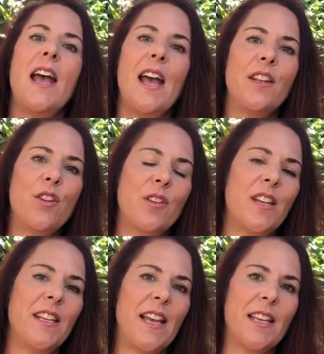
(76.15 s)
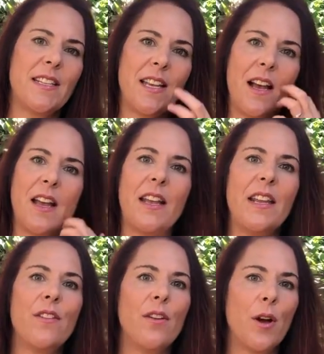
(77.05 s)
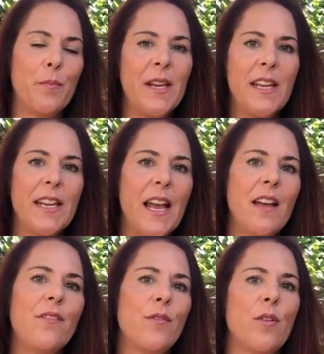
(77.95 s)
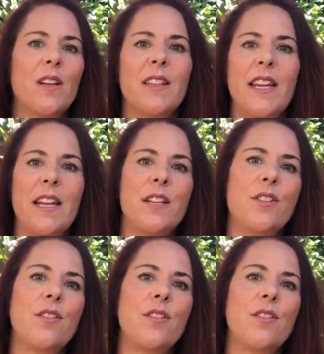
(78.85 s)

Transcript: and you can get either a PDF or a link